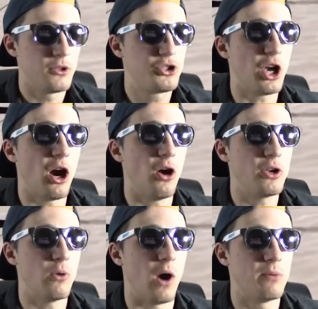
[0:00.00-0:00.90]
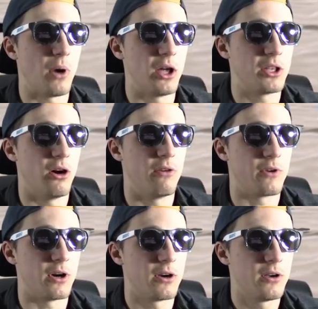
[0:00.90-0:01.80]
Joe, you one-balled it
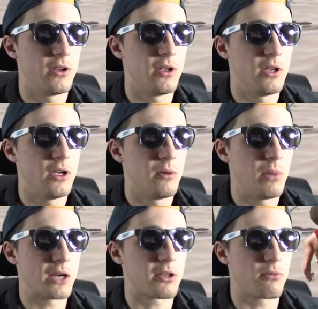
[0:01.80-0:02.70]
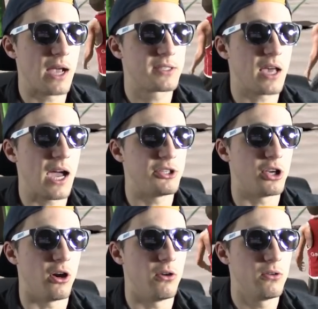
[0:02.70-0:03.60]
over. Block the right side,
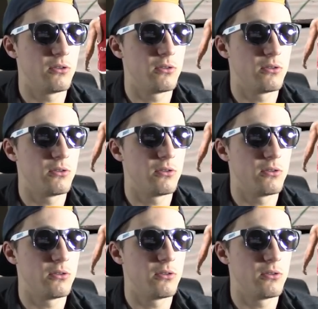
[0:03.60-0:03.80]
Joe.